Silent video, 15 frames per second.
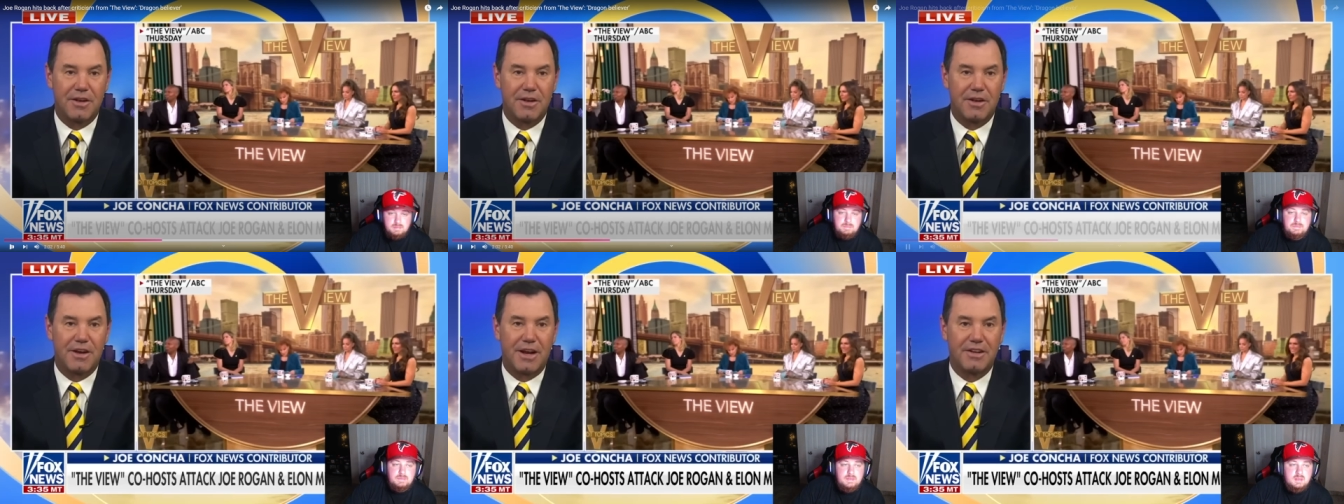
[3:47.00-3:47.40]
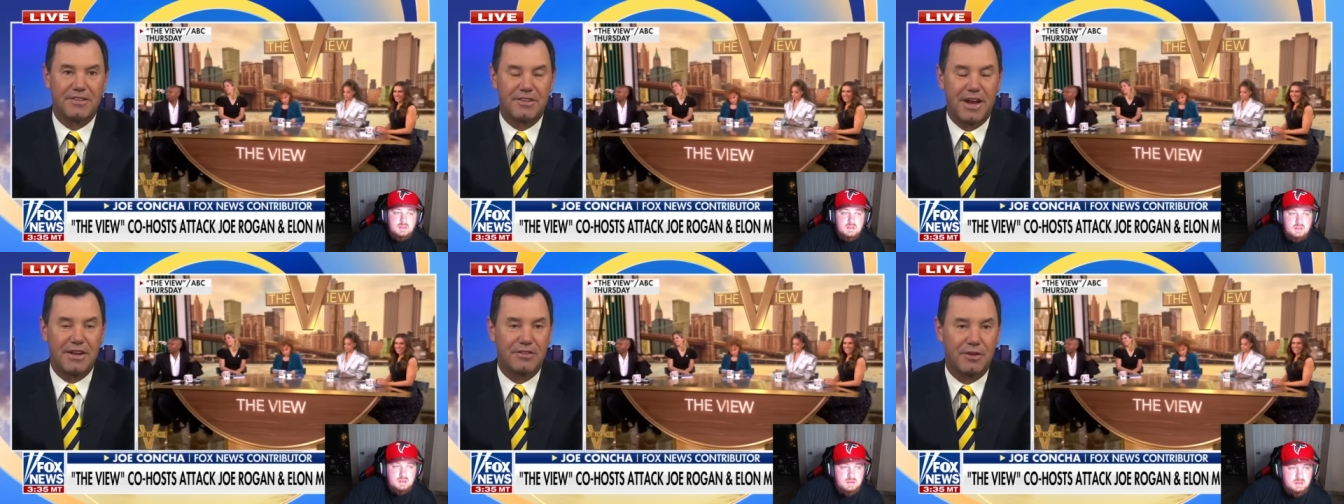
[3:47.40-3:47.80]
United
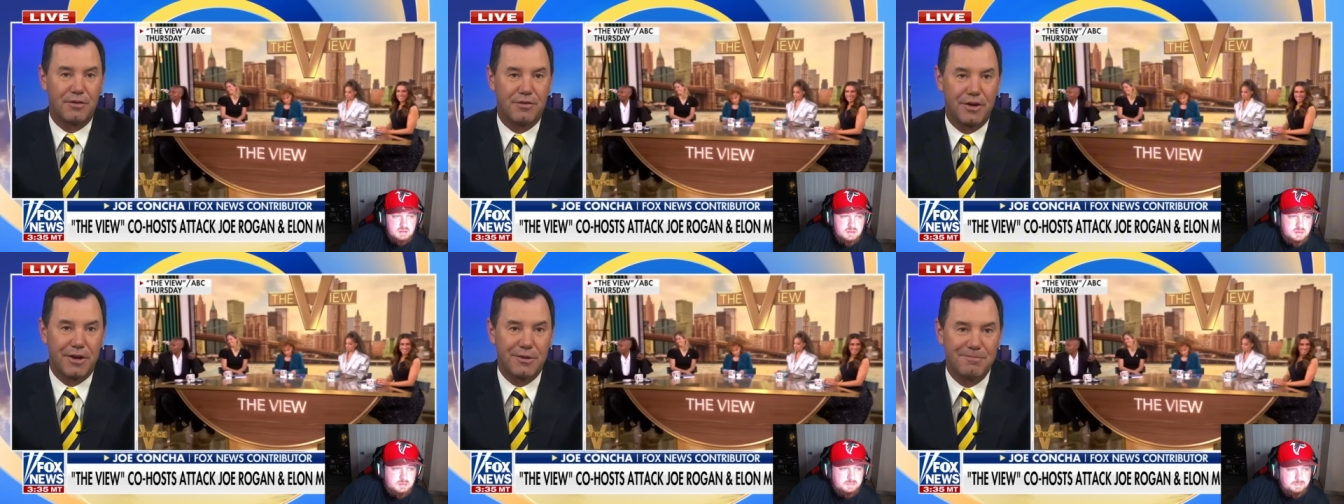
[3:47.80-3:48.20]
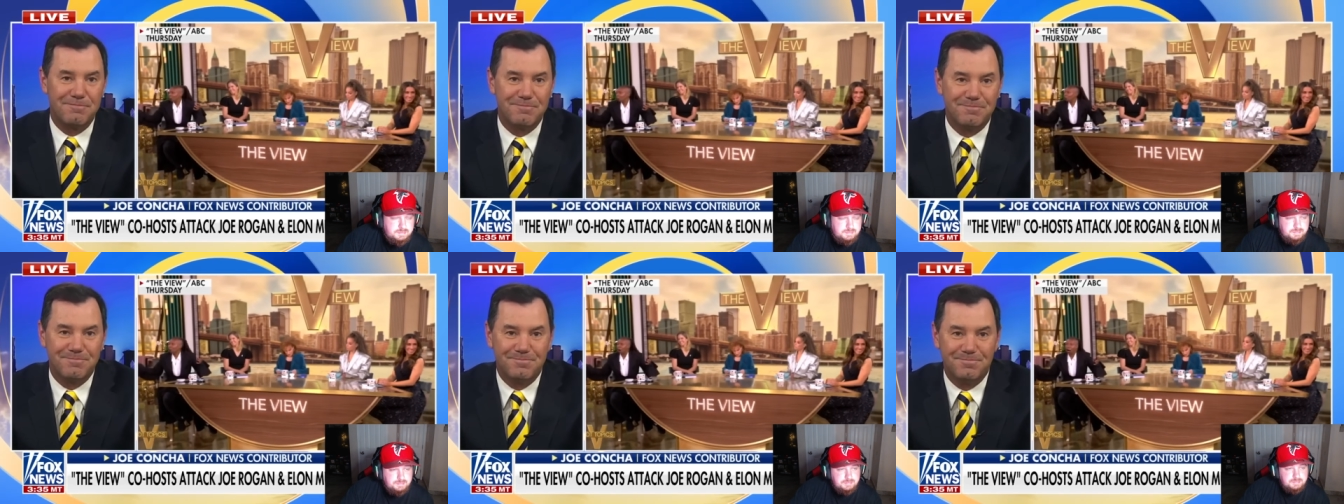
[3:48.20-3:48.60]
States. Go figure. Mm.
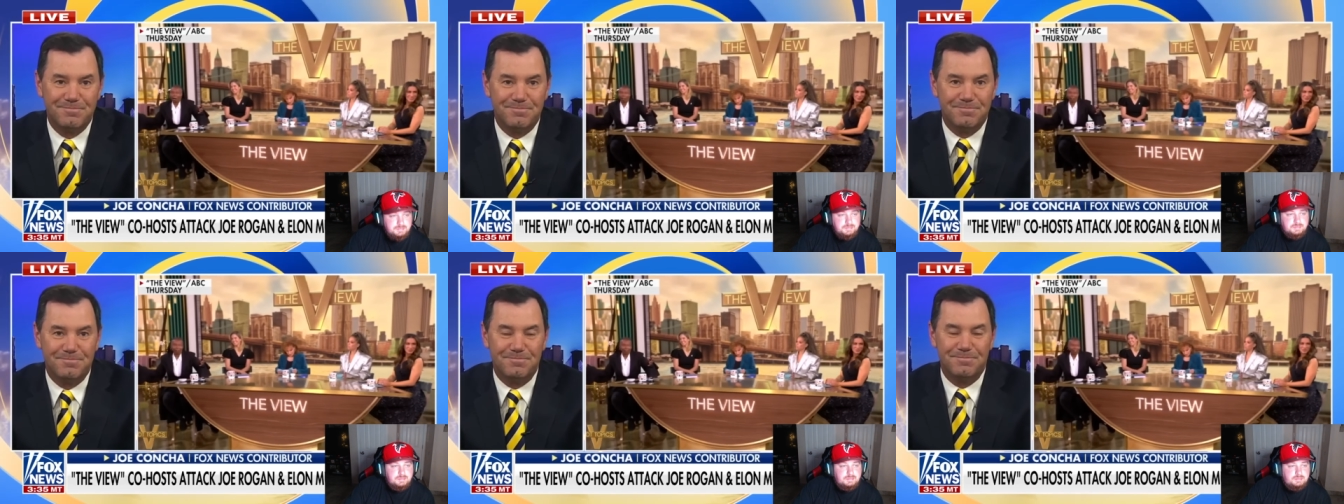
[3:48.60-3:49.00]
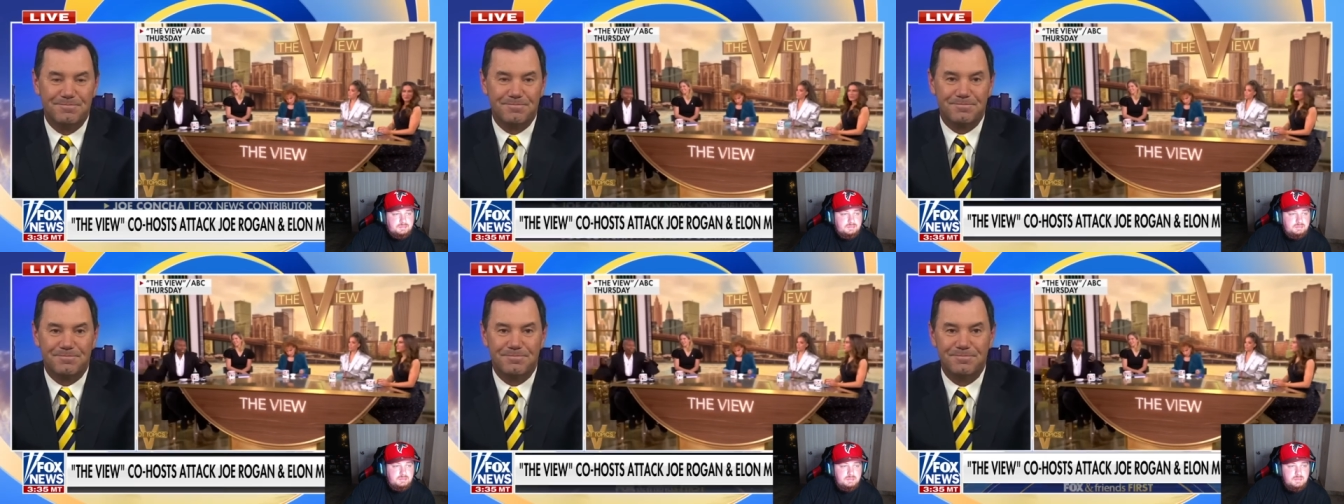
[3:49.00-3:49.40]
Well, at some point,
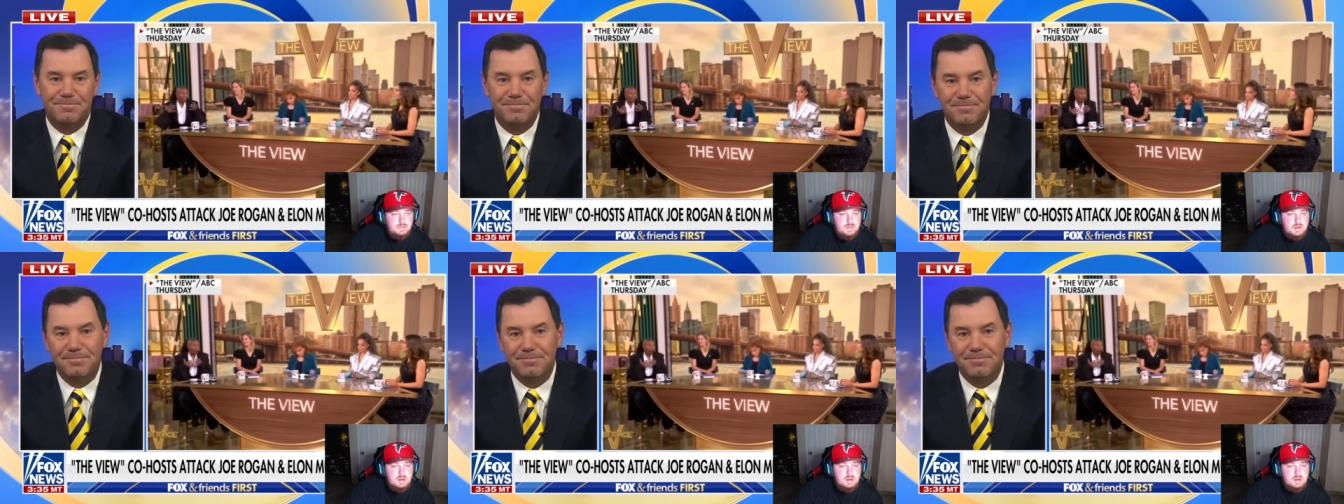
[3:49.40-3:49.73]
I, I, would